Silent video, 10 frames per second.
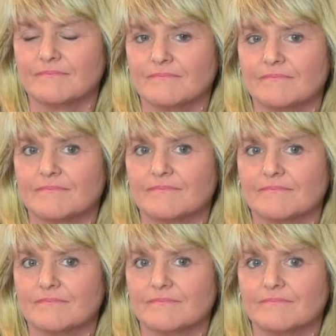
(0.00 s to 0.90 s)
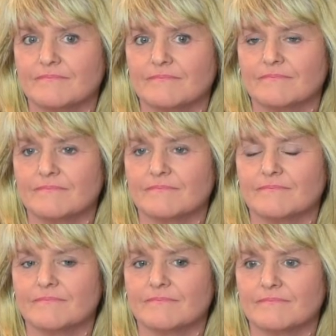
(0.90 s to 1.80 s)

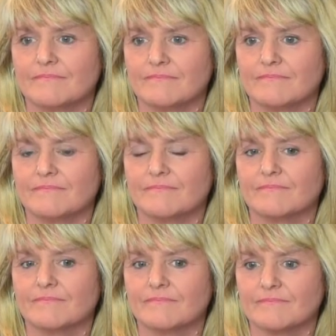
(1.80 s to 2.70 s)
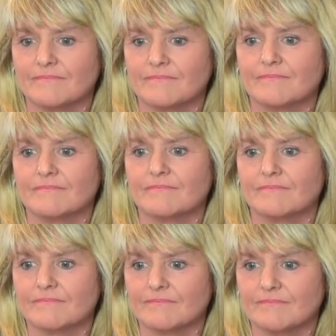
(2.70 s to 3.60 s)

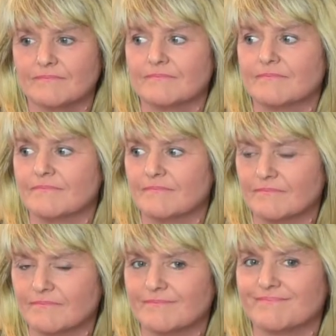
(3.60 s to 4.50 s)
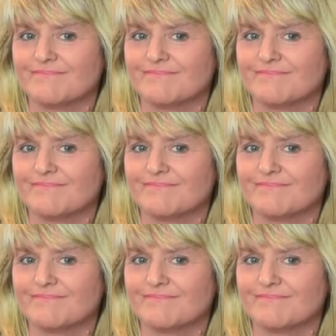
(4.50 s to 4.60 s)
The person shown says nothing.